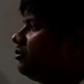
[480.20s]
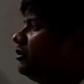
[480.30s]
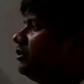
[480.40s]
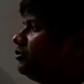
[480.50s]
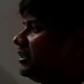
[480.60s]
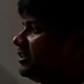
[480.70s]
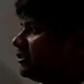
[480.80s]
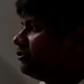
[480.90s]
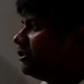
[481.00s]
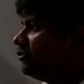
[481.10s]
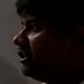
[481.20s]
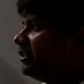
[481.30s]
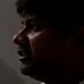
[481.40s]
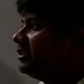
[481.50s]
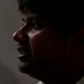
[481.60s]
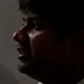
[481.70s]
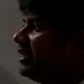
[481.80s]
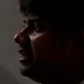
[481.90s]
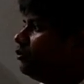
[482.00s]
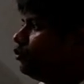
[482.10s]
only those execution units; it's the
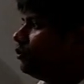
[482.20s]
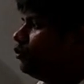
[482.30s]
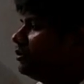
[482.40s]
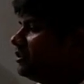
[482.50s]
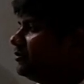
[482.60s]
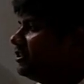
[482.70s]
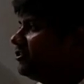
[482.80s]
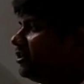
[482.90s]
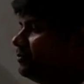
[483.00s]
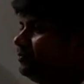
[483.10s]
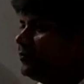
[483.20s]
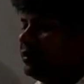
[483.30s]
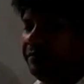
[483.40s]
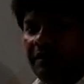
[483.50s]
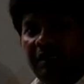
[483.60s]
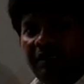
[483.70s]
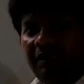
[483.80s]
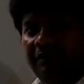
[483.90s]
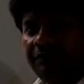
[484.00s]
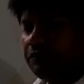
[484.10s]
entire wholesome system
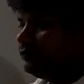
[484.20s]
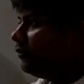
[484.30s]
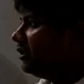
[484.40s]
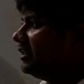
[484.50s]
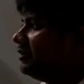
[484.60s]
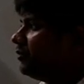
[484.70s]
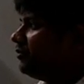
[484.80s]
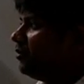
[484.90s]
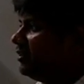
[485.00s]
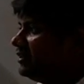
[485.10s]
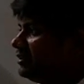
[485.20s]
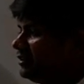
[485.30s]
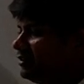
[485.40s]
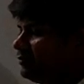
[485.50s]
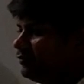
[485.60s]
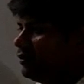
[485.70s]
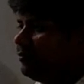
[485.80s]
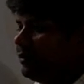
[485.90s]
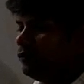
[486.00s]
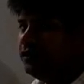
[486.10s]
for that performance, is from
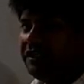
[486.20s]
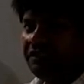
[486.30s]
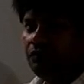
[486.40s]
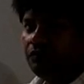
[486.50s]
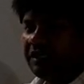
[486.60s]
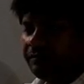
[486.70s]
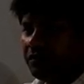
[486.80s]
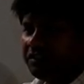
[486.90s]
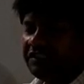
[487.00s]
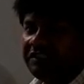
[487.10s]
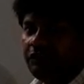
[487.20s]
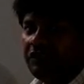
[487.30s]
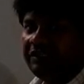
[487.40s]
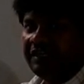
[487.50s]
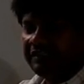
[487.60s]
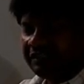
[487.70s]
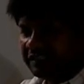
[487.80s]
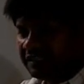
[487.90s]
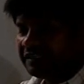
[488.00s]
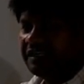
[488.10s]
memory to that processing unit and the
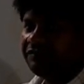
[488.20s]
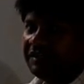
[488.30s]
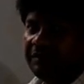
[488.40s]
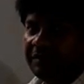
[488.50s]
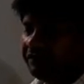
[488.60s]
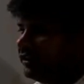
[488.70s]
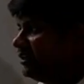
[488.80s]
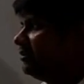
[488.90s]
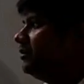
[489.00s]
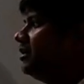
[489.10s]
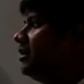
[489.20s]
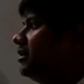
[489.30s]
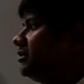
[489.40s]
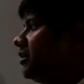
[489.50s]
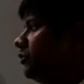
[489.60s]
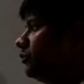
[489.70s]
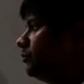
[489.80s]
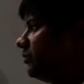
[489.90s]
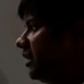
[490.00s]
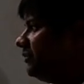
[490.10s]
data transfer in between.
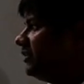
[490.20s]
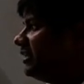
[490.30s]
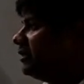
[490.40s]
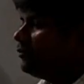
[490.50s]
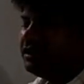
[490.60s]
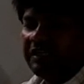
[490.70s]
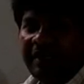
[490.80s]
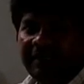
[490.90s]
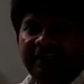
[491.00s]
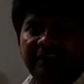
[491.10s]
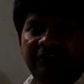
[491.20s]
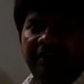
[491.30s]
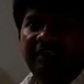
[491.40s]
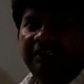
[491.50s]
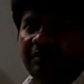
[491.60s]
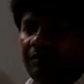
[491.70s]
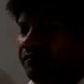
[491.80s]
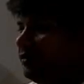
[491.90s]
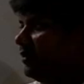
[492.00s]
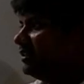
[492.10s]
So if there is a bottleneck anywhere in the
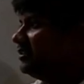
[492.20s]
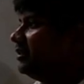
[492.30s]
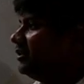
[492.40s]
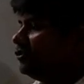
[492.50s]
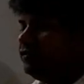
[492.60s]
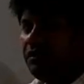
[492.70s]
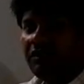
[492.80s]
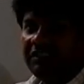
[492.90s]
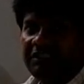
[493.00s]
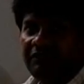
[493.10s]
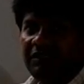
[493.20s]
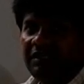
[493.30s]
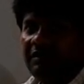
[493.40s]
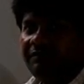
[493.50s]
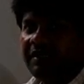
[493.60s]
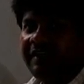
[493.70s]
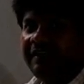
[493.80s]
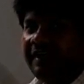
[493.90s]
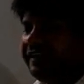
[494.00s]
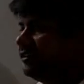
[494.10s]
performance, you will not achieve the
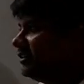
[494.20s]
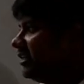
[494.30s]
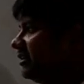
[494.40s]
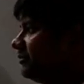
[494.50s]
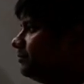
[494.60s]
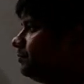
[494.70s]
end result.